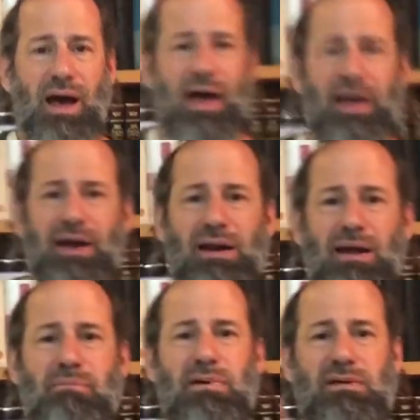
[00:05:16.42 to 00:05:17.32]
I got a
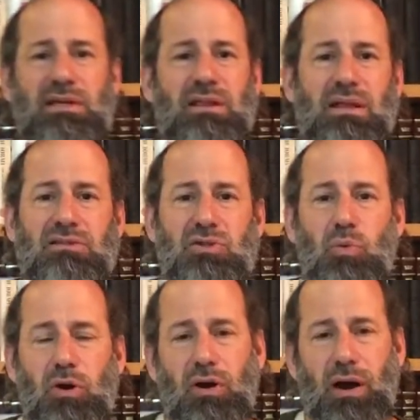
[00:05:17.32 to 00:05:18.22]
million things to
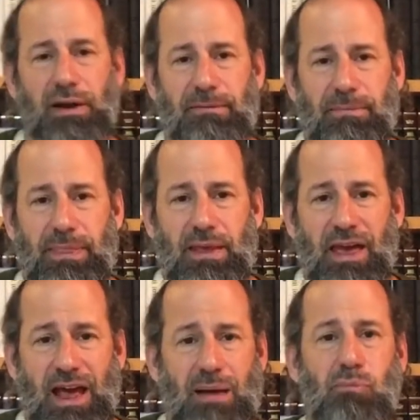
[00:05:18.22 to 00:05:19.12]
work on,
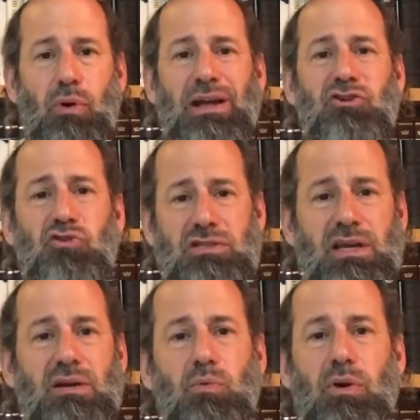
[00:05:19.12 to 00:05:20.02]
and I'm more interested
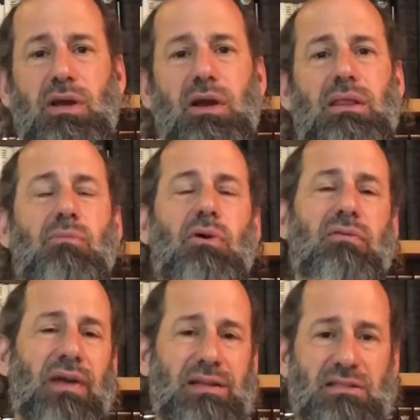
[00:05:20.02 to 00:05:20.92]
in working on the more
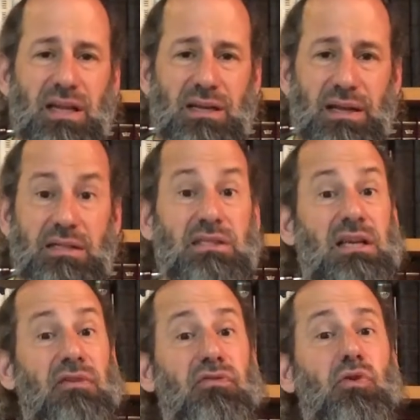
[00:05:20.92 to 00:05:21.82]
advanced techniques
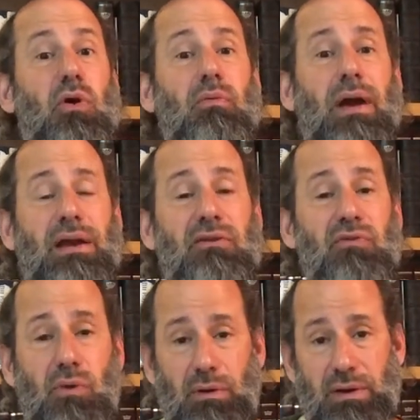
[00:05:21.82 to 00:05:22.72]
if you are ready
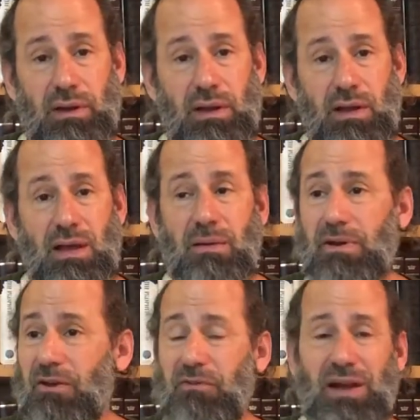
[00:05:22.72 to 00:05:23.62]
for it. But
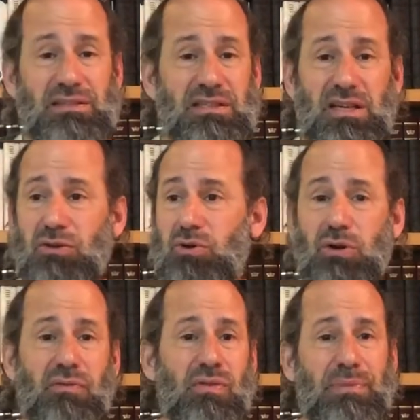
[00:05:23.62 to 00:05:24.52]
if I see you don't
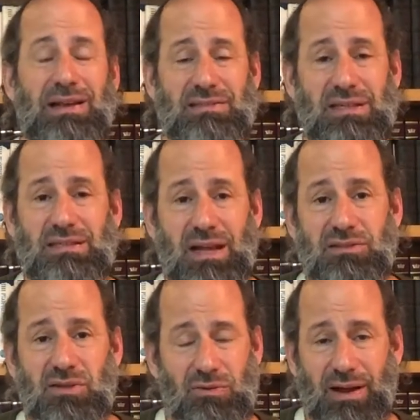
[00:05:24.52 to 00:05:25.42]
have the basic stance
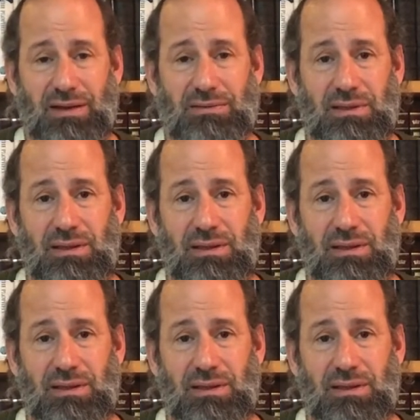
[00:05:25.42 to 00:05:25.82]
correctly,